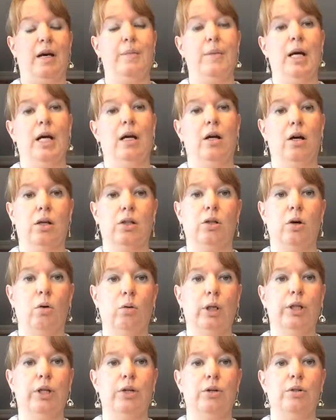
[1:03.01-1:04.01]
I'm not
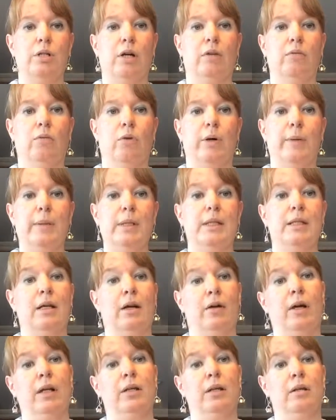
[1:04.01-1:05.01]
totally huge on rooibos. Now
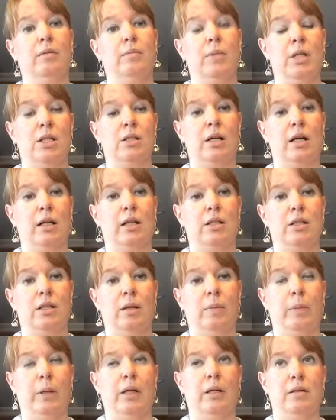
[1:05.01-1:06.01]
granted, mint chocolate
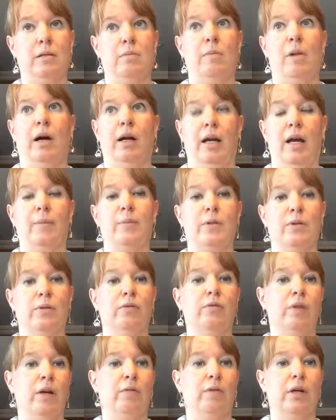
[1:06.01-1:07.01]
chip is my absolute
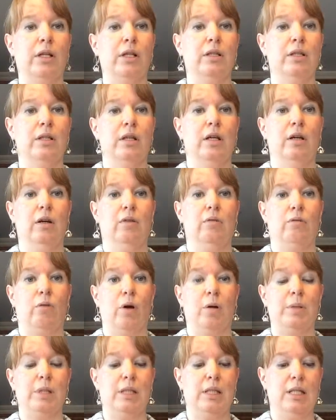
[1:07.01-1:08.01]
favorite
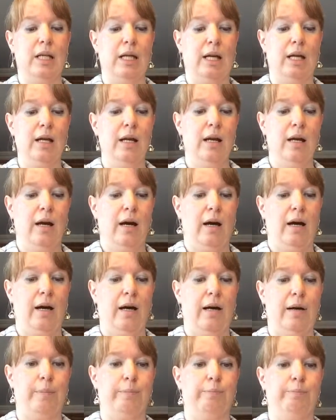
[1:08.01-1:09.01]
rooibos tea.
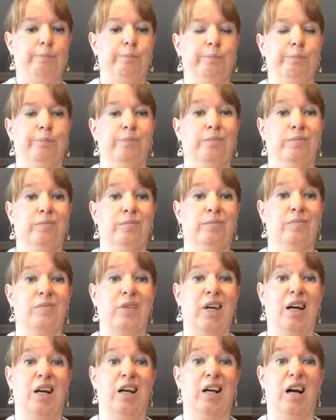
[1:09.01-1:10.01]
Um,
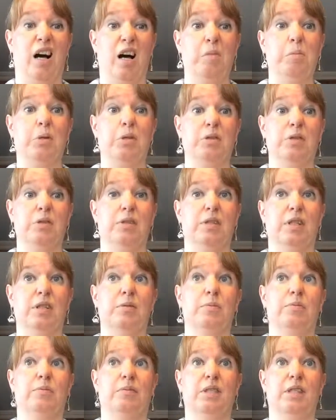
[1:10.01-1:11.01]
almost,
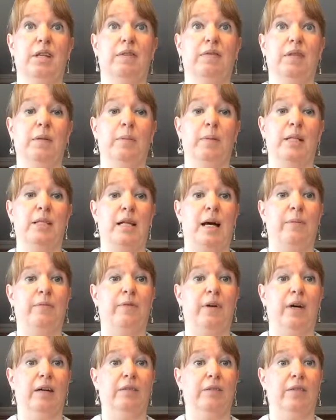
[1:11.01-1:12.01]
it's definitely my top
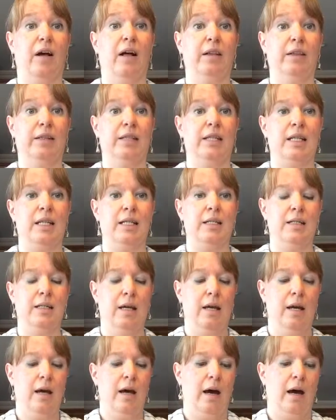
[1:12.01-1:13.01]
five of all the teas.
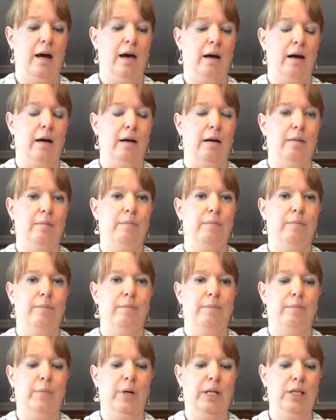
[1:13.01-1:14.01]
Uh,
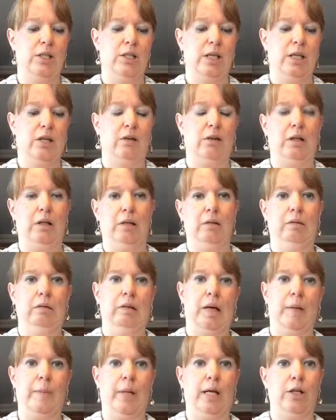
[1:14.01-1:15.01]
but in general,
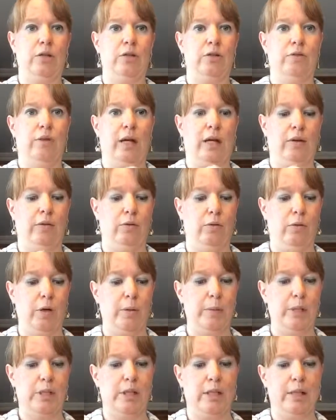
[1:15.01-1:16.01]
I'm not a huge fan of the
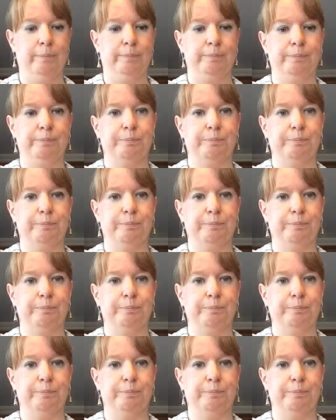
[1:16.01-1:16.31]
rooibos tea.